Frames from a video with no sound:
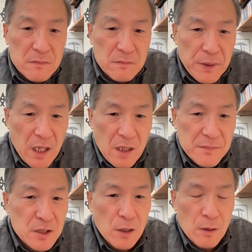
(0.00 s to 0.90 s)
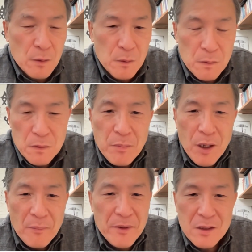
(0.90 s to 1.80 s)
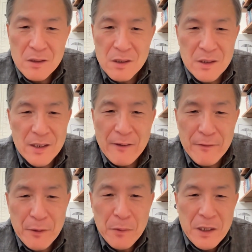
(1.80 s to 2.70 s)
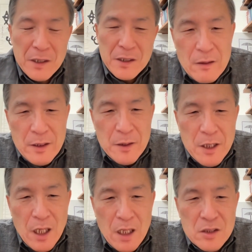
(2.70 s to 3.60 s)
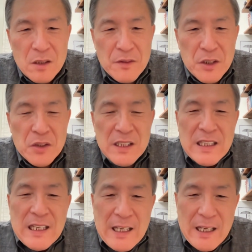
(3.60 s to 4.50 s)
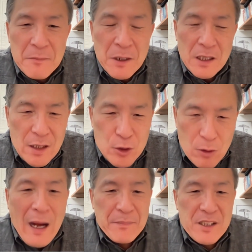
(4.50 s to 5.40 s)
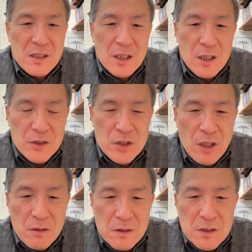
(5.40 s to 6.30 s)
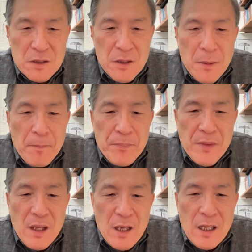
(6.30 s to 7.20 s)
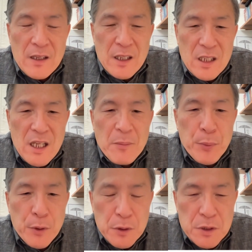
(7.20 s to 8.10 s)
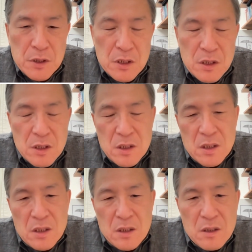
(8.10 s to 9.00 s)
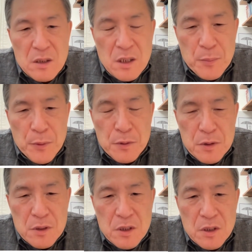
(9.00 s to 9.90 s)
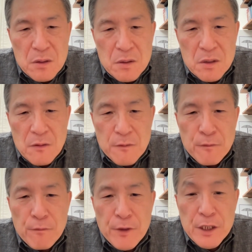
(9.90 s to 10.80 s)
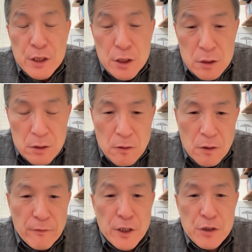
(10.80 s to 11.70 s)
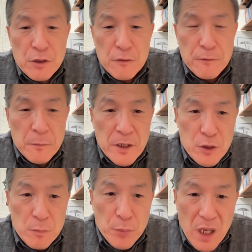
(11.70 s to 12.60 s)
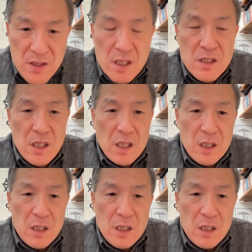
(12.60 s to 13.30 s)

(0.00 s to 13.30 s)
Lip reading: became so popular everywhere, the cost of using camera dropped also, and I think that pushed the use of vision or visual information processing